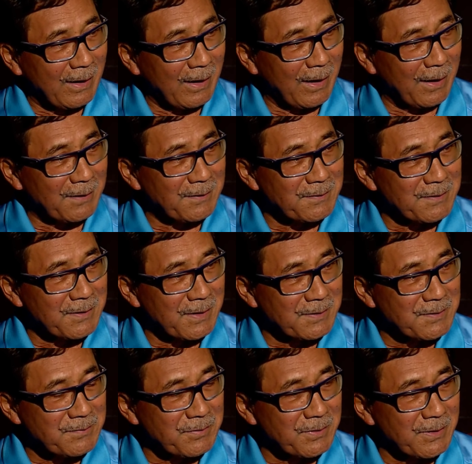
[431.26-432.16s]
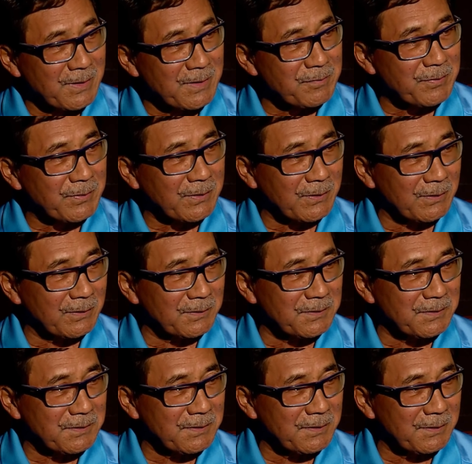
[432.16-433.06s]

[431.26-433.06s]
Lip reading: And it's very difficult